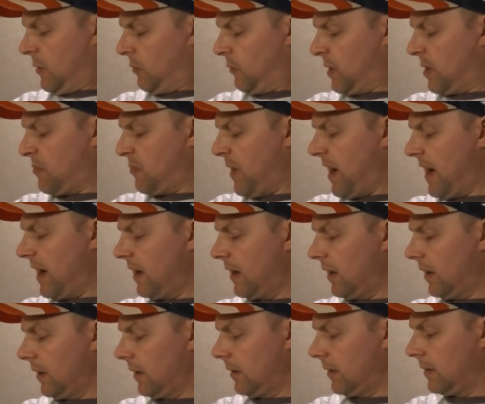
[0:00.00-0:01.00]

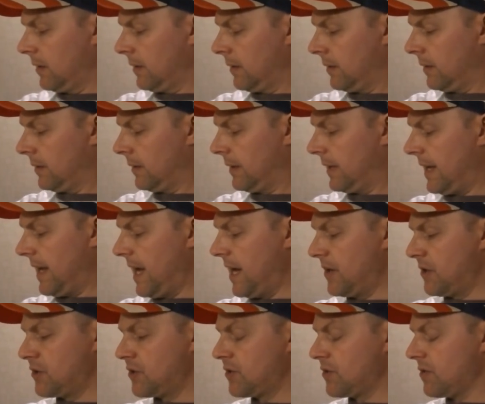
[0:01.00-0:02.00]
repair
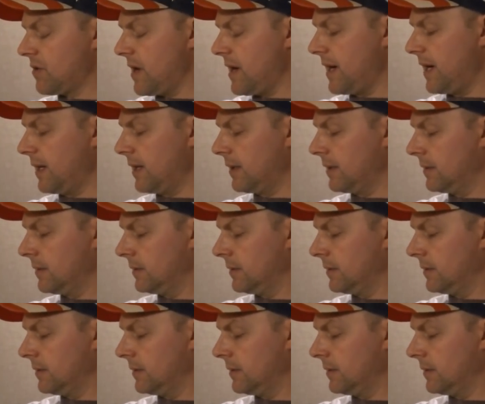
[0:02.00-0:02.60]
a string